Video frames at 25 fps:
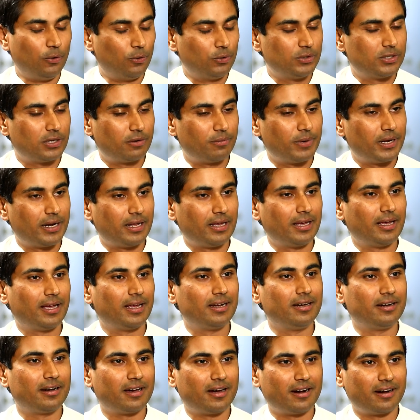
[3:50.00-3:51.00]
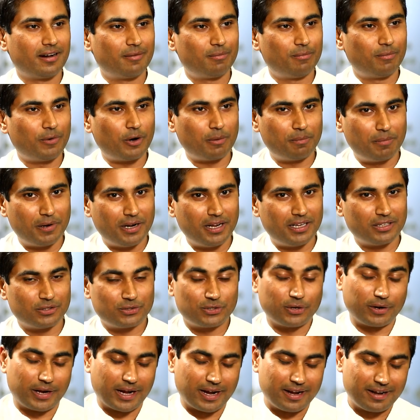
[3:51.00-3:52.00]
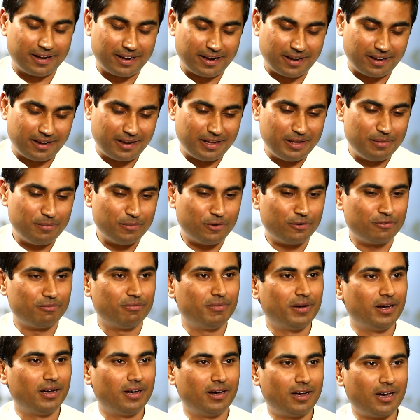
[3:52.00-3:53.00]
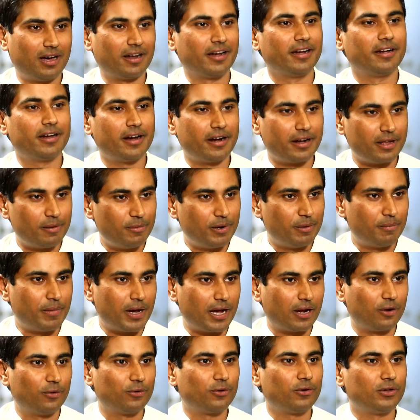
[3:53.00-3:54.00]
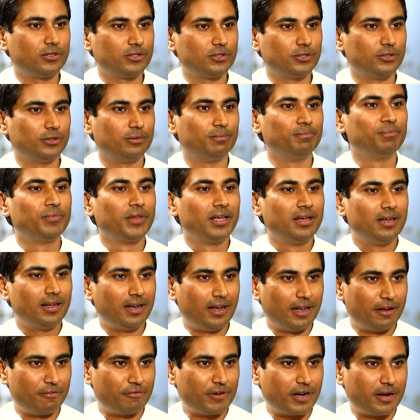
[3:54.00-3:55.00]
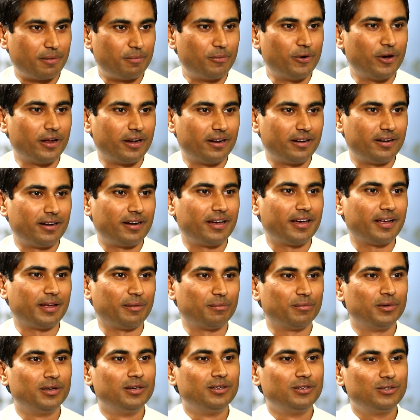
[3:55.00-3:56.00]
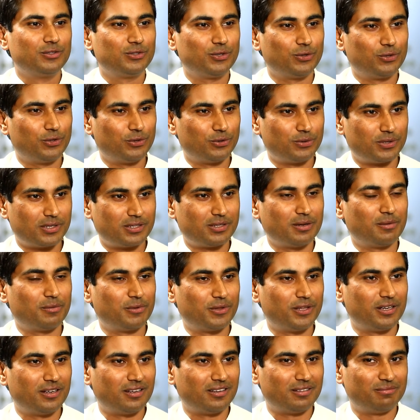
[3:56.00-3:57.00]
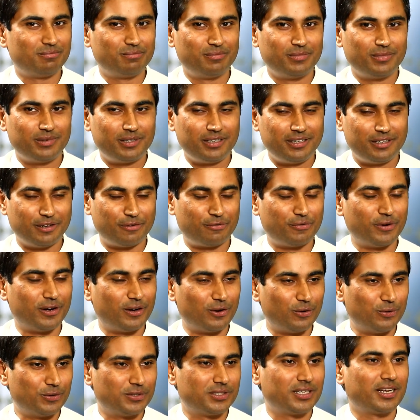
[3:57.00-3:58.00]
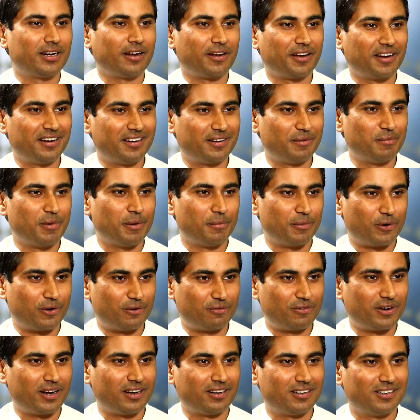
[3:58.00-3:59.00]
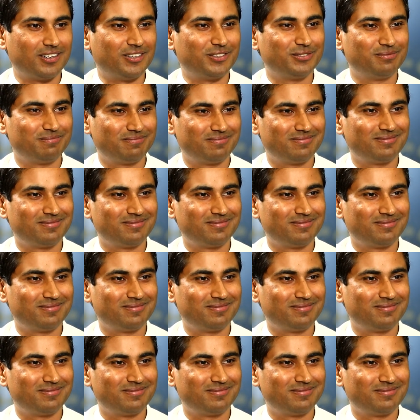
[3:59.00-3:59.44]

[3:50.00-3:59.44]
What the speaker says: Lows are when our entire team in Bangalore also left at a point in time. So those are some of the different lows that I can remember of right now.